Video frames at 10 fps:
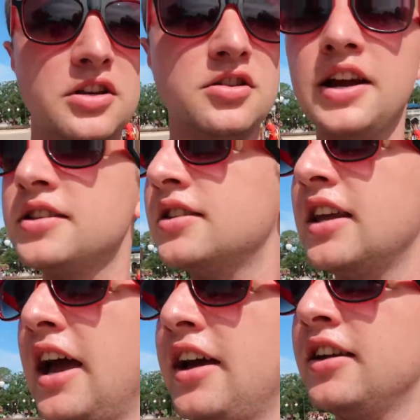We dress,
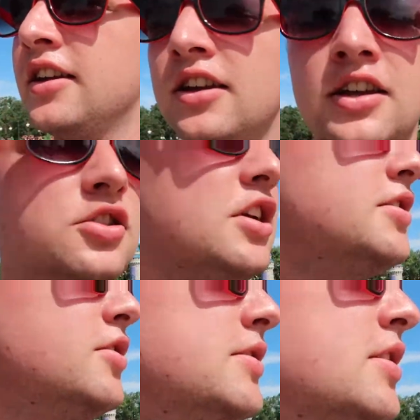yeah. You
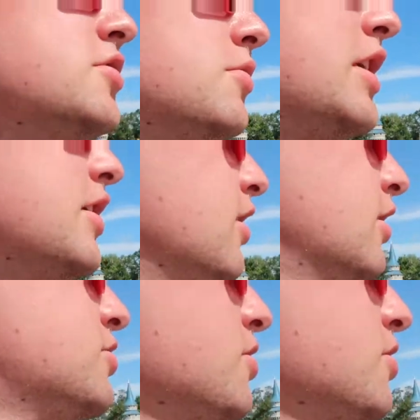dressed to accentuate your